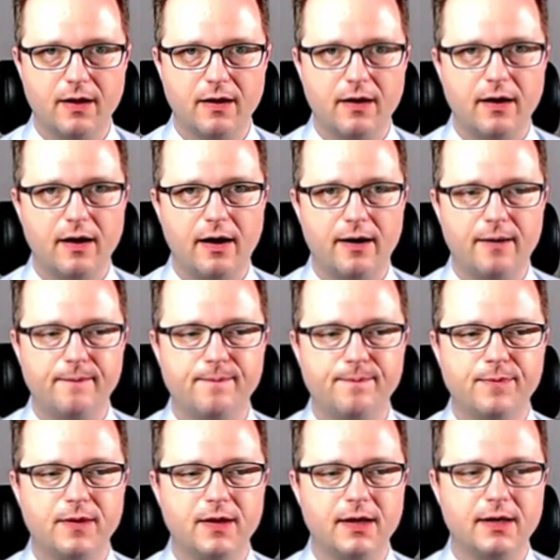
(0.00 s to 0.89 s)

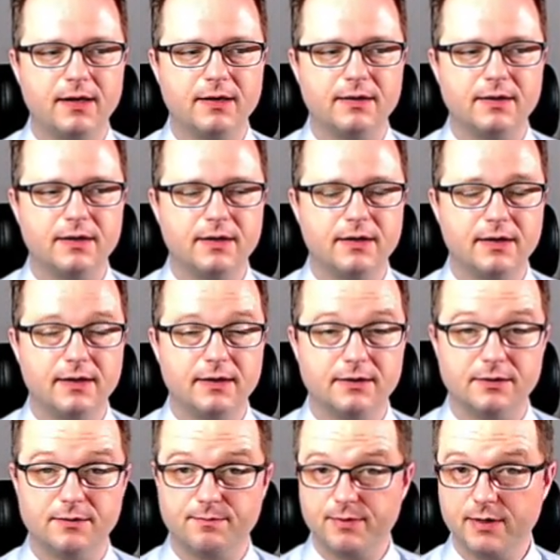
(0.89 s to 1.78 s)
It is
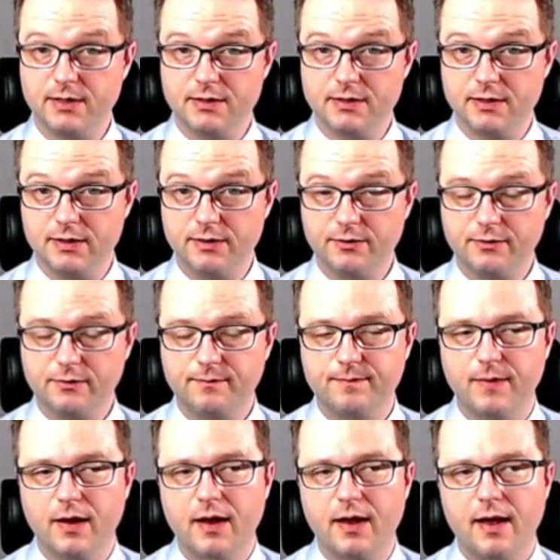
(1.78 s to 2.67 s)
a big deal,
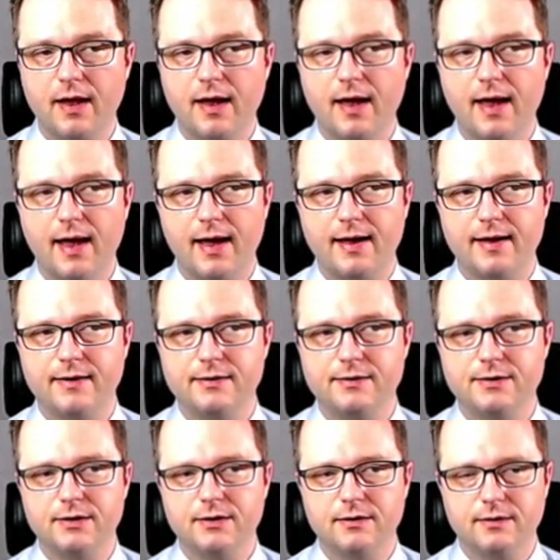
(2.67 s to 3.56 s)

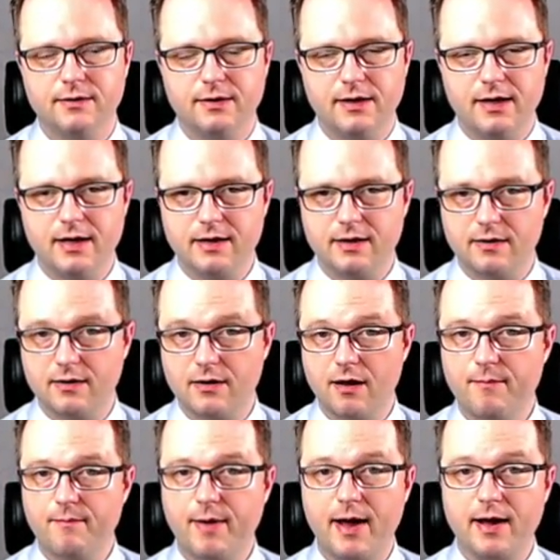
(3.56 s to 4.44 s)
and it can
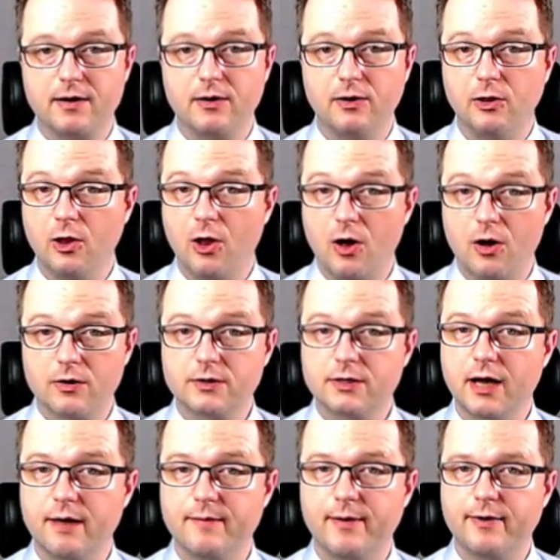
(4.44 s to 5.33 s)
come back a long
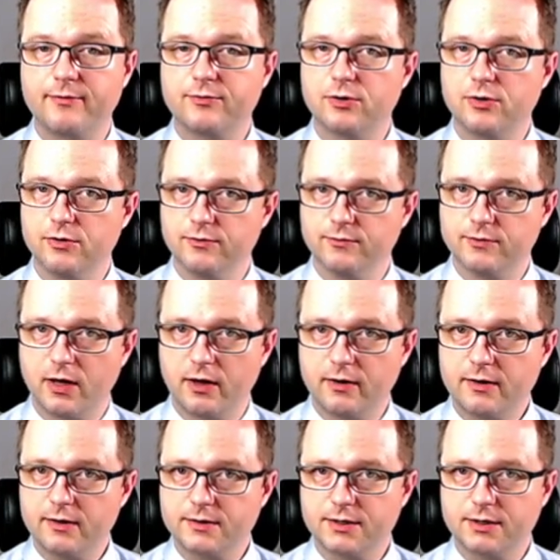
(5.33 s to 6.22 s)
time after you've done
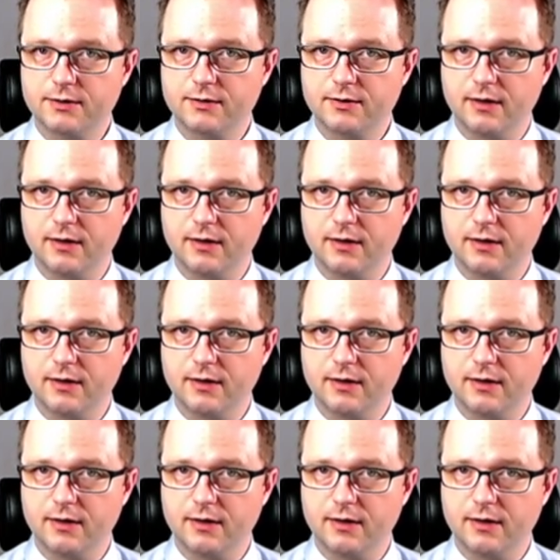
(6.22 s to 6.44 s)
it.